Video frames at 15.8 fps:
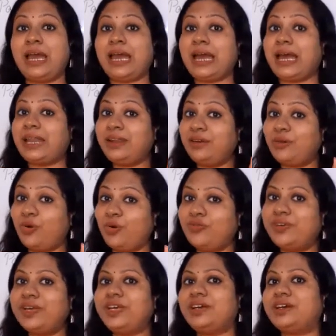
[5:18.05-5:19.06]
And
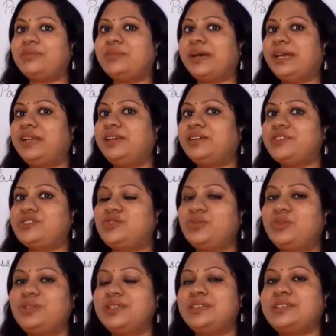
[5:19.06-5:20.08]
over here, my dear
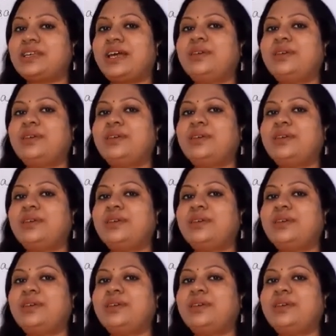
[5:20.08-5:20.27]
students,